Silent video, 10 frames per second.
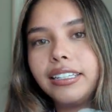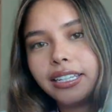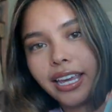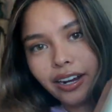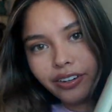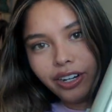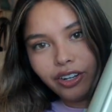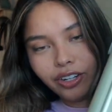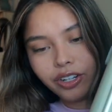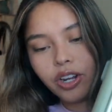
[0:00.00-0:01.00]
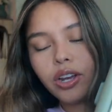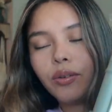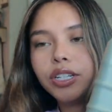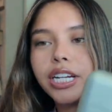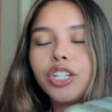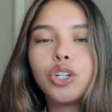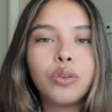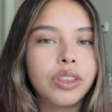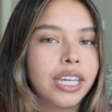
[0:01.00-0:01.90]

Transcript: carry-on, which I don't